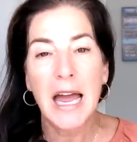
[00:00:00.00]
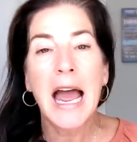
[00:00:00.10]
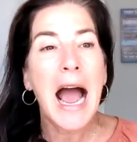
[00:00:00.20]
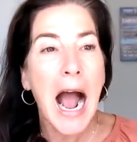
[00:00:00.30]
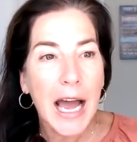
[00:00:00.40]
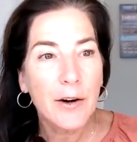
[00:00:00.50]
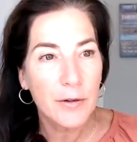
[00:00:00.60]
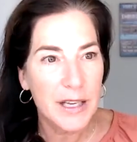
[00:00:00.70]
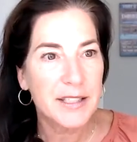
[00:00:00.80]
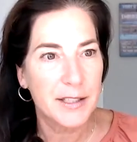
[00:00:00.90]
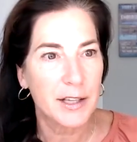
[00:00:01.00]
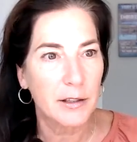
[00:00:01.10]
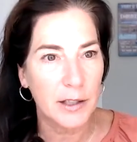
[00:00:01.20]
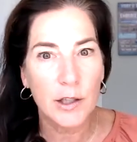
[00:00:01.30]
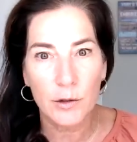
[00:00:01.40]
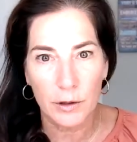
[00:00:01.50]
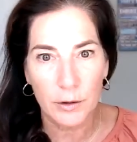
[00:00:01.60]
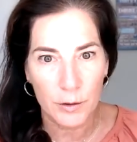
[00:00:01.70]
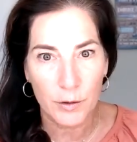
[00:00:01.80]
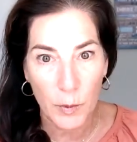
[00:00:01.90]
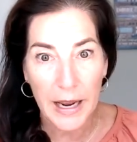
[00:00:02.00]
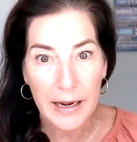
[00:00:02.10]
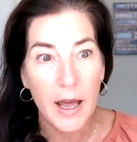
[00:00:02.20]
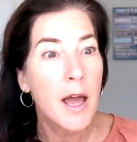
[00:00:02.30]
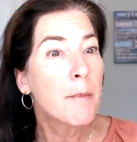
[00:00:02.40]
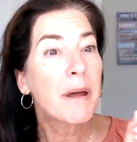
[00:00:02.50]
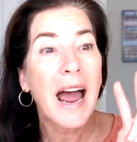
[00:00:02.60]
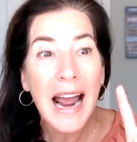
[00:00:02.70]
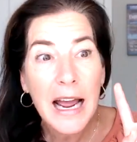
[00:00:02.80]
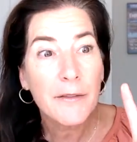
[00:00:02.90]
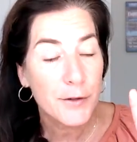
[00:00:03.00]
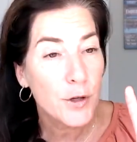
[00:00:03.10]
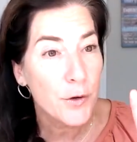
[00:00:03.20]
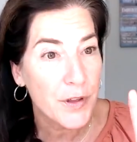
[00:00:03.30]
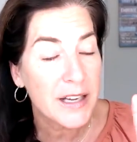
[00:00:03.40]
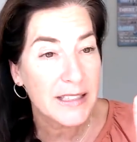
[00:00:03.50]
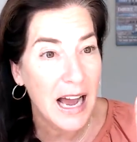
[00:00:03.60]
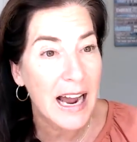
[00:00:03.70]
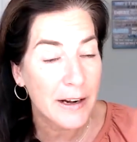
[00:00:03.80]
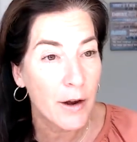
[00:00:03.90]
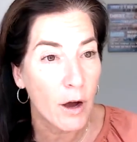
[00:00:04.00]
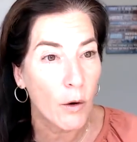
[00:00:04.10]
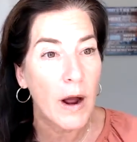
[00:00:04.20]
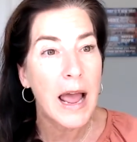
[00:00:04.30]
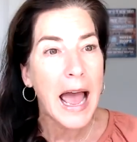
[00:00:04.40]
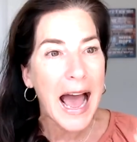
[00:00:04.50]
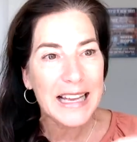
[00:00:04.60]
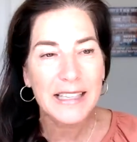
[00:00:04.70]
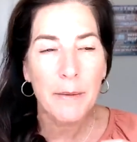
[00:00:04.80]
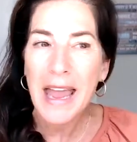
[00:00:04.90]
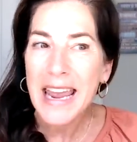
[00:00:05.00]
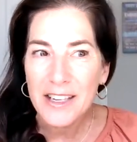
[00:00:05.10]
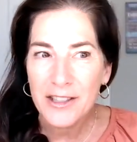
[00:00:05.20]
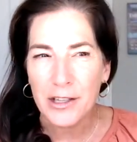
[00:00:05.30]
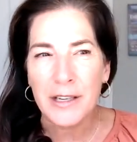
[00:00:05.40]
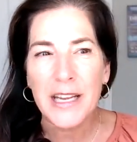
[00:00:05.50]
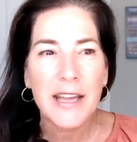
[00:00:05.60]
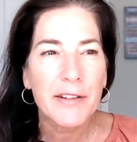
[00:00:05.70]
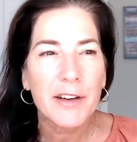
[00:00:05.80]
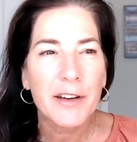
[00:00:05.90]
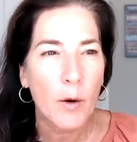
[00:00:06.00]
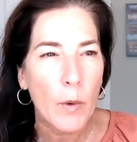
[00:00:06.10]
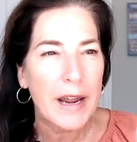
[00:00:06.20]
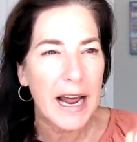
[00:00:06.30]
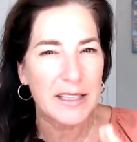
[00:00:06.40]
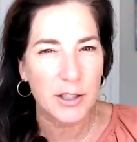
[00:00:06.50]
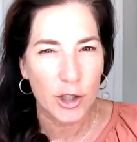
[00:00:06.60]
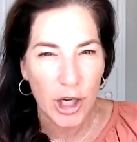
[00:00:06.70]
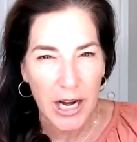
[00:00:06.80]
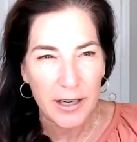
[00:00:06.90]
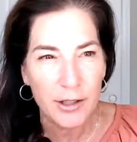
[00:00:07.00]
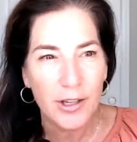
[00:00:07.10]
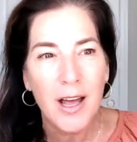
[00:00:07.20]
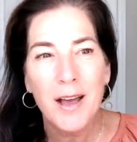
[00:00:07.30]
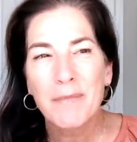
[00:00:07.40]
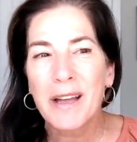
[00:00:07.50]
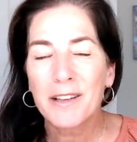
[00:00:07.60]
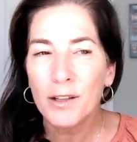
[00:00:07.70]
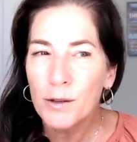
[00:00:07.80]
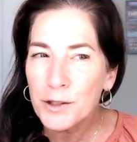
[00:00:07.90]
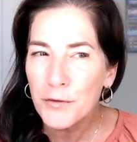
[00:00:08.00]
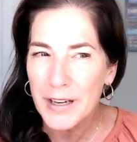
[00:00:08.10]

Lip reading: I don't necessarily need to lose weight, but I have two things I know. As I'm aging, even if my weight hasn't changed, my clothes are fitting a